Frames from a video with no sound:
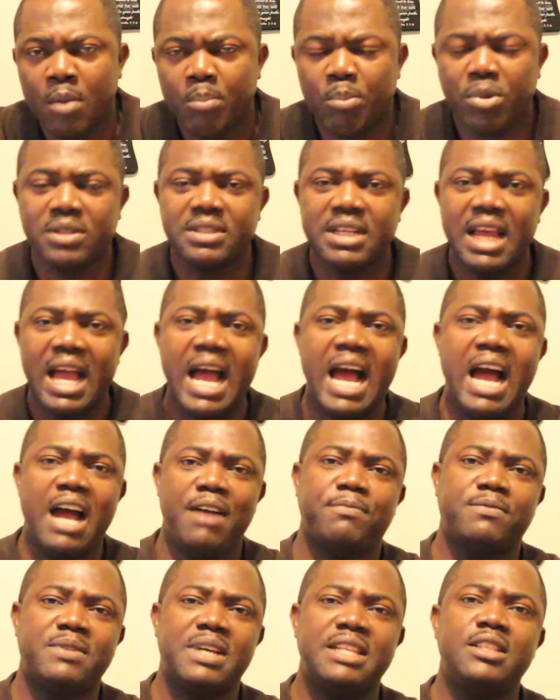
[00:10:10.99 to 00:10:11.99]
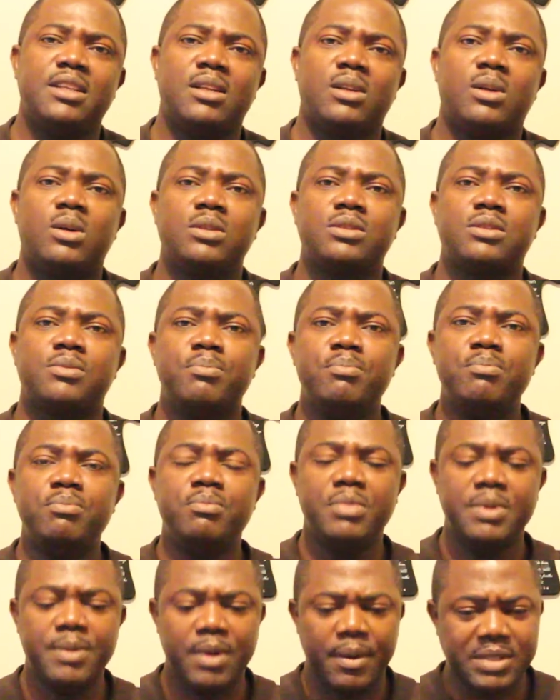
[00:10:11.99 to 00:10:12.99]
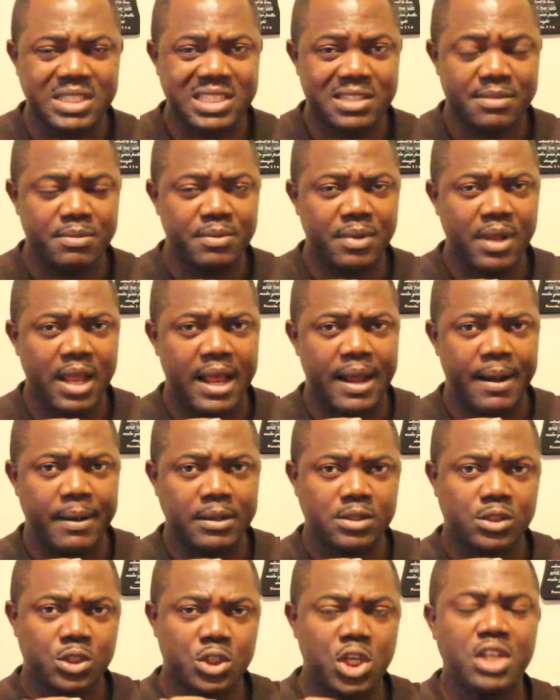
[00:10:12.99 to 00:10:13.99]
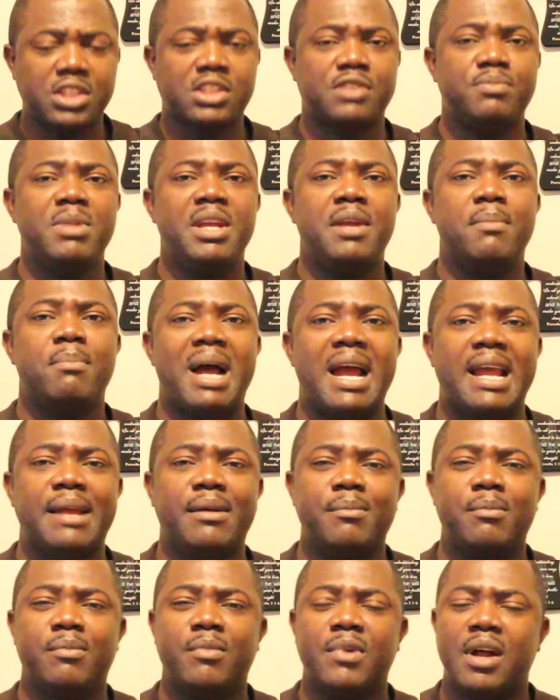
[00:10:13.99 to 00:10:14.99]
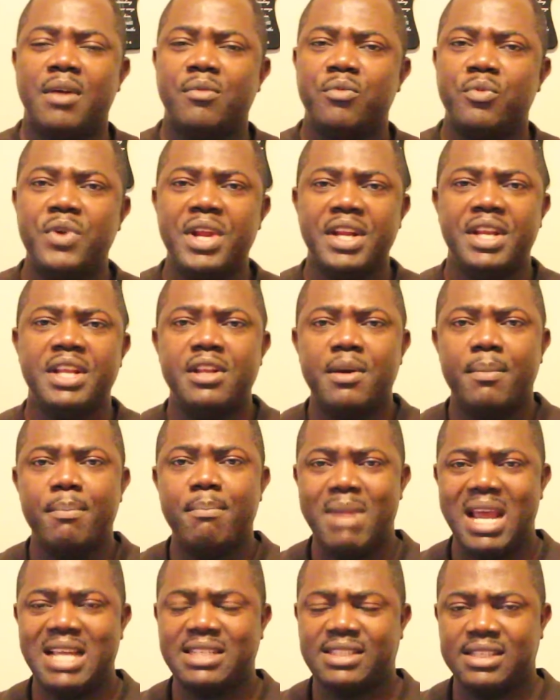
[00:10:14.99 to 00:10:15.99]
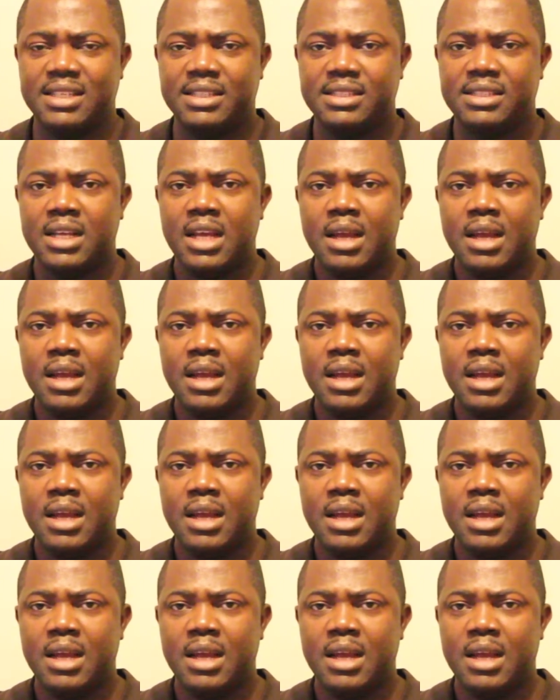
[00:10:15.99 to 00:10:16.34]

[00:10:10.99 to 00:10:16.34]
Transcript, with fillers: But after the Lord mm, uh, uh, touched me by uh, reading the message,